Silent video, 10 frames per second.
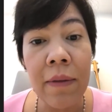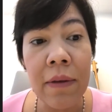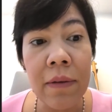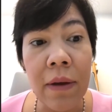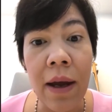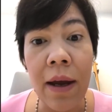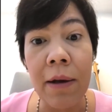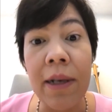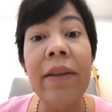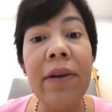this
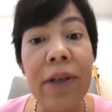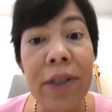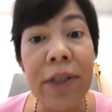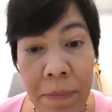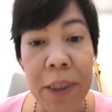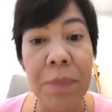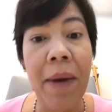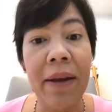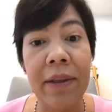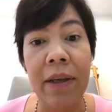uh, leadership
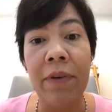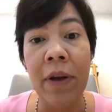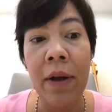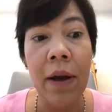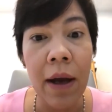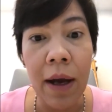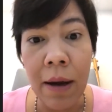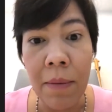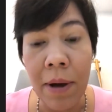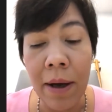perspective
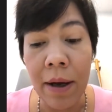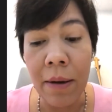uh,